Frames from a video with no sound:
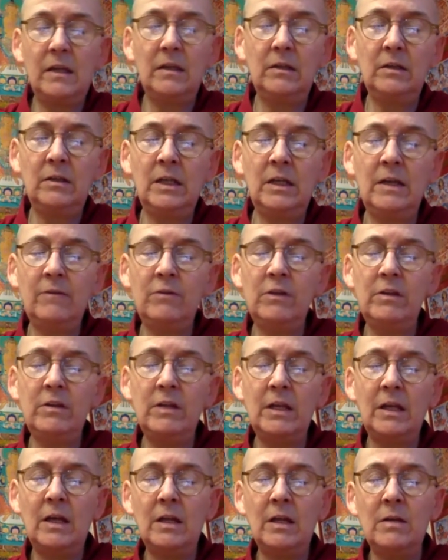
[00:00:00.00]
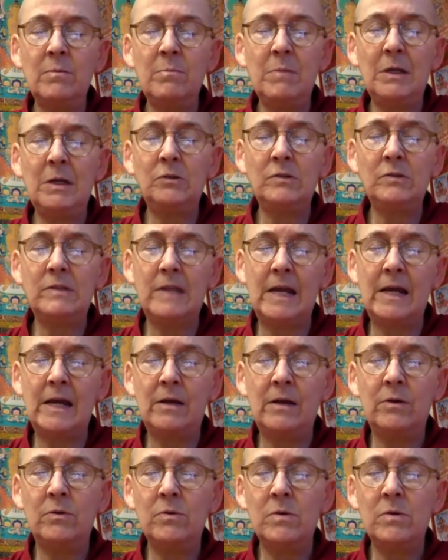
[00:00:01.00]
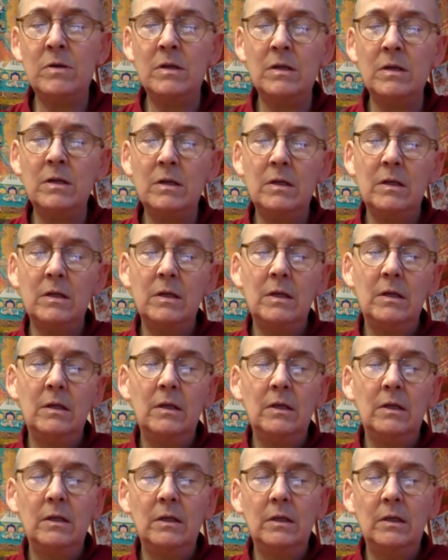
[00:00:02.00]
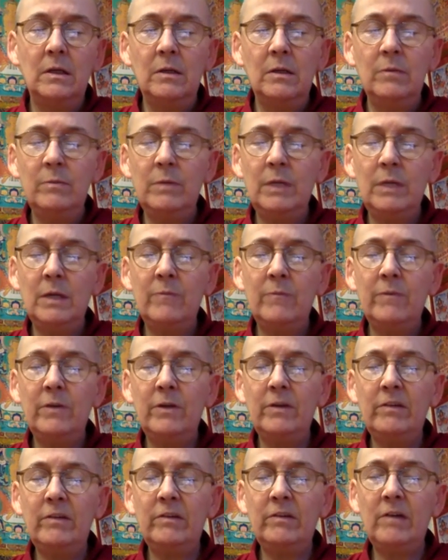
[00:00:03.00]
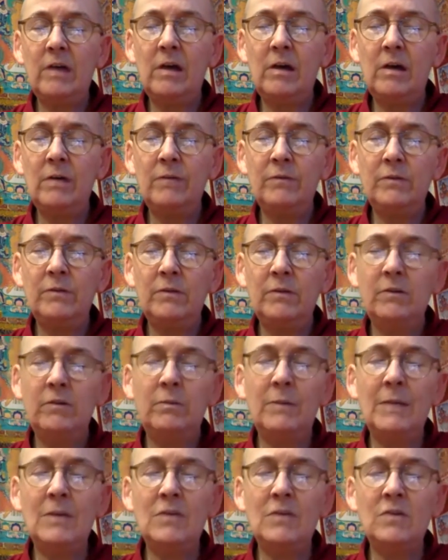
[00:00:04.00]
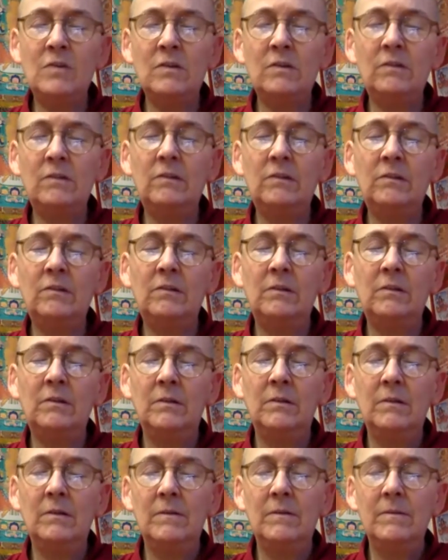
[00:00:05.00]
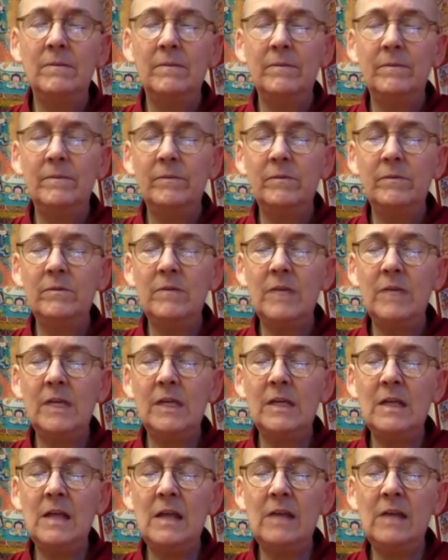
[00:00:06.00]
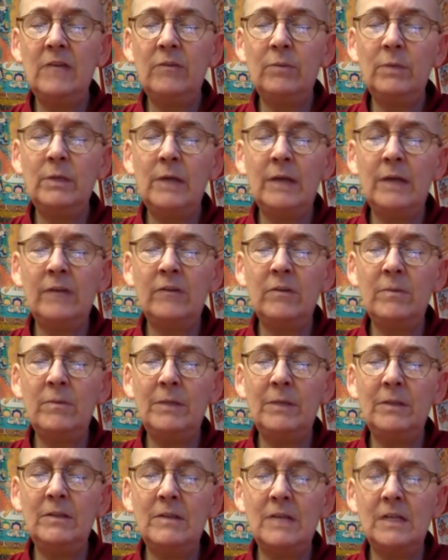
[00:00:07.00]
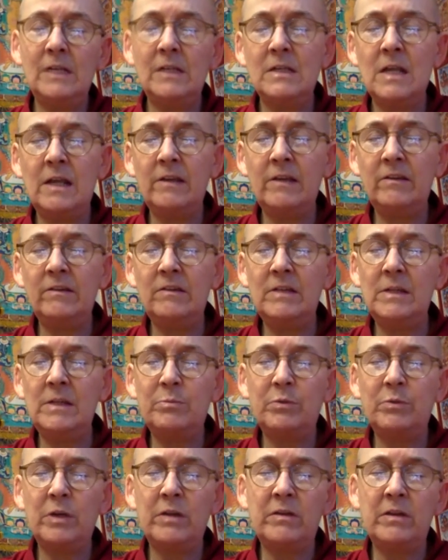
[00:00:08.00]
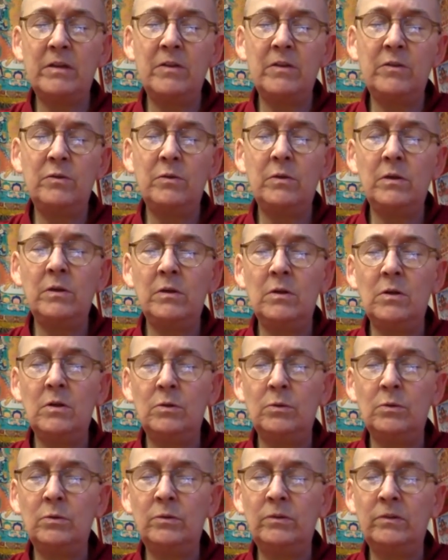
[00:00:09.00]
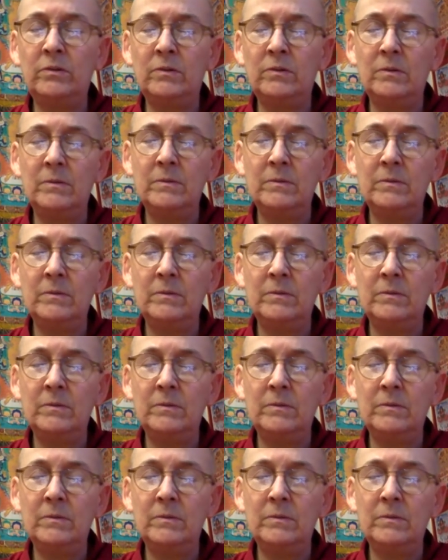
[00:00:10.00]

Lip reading: Let everything kind of melt down and become very soft and spacious. And take a nice, relax the belly. Take a nice deep breath in through the nose.